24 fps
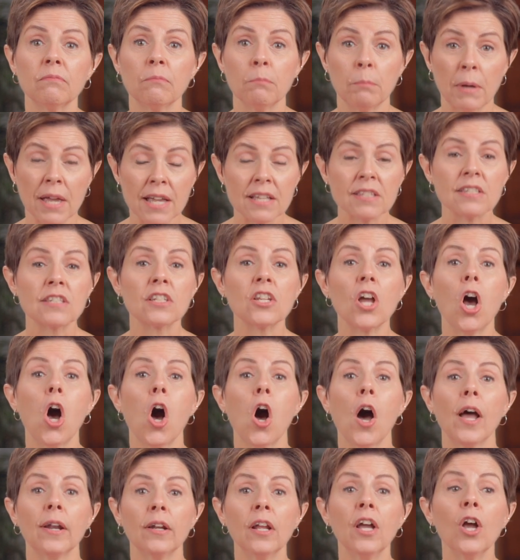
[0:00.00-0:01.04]
based
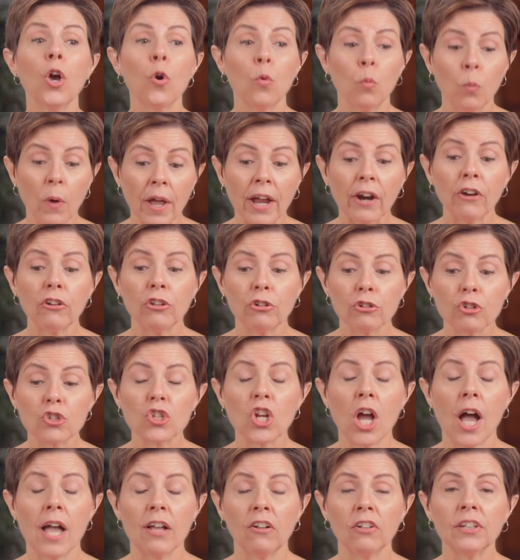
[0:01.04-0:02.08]
on where your
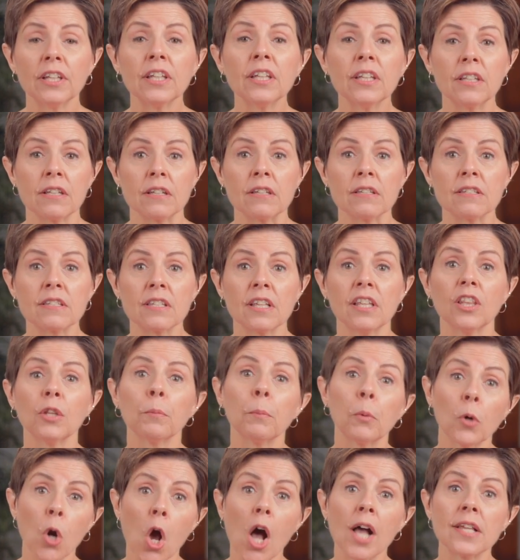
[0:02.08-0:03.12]
child is in the
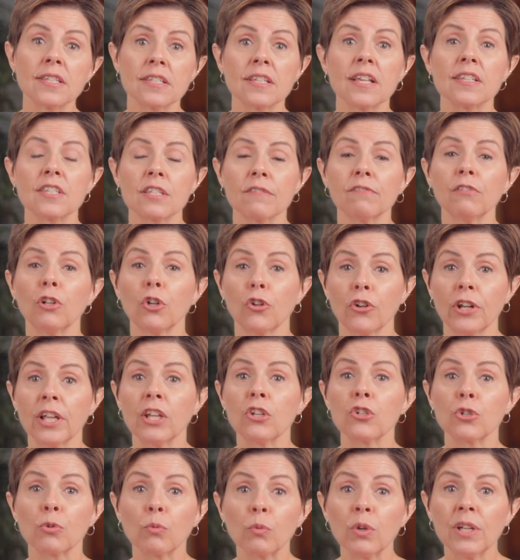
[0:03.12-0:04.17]
process of learning
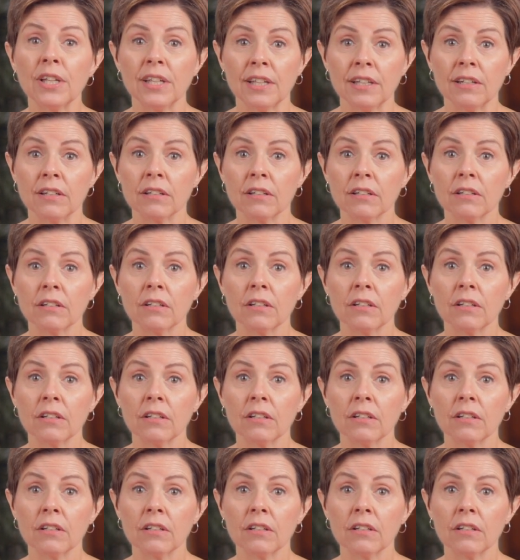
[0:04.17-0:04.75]
to read.